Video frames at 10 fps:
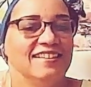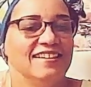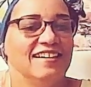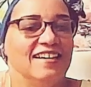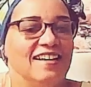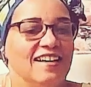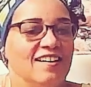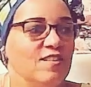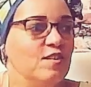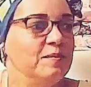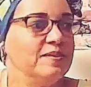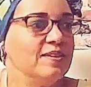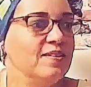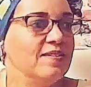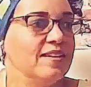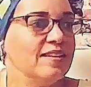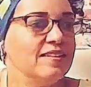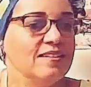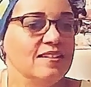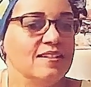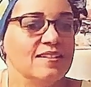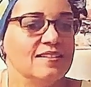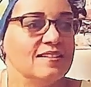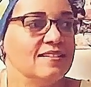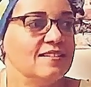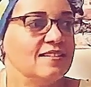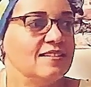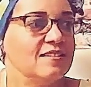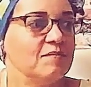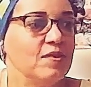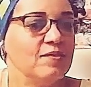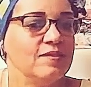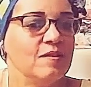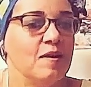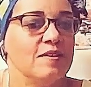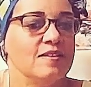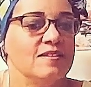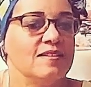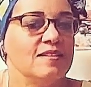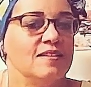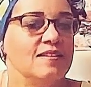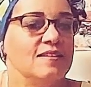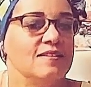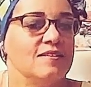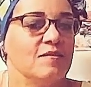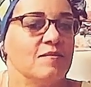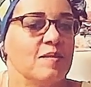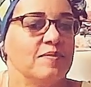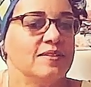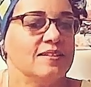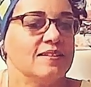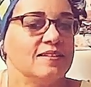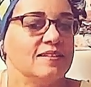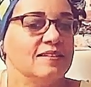I hope so, Anthony, because this is it is a replica.